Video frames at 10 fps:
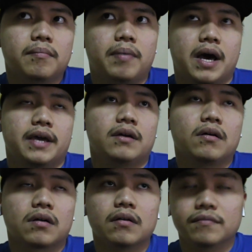bike or
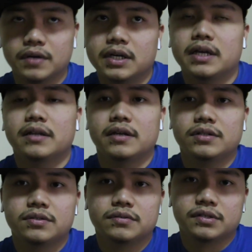convert it
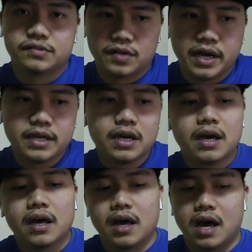into the strike,
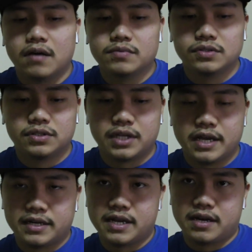I would
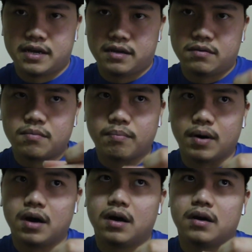take that
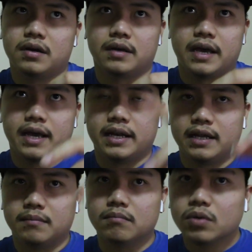handlebar and
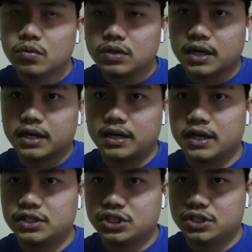then move the
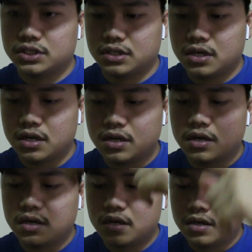clutch
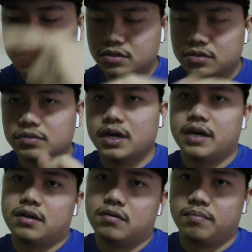to the
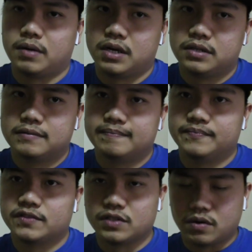handlebar.
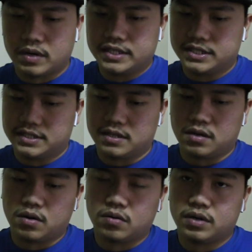So I just
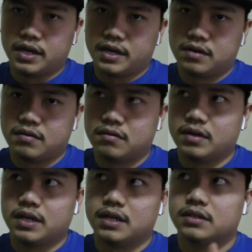hold the handle
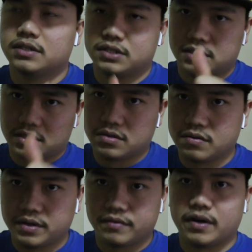and then just
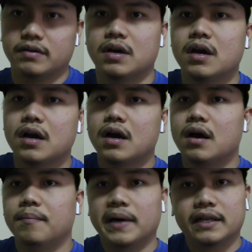going around.
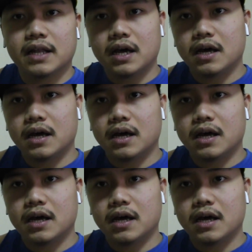But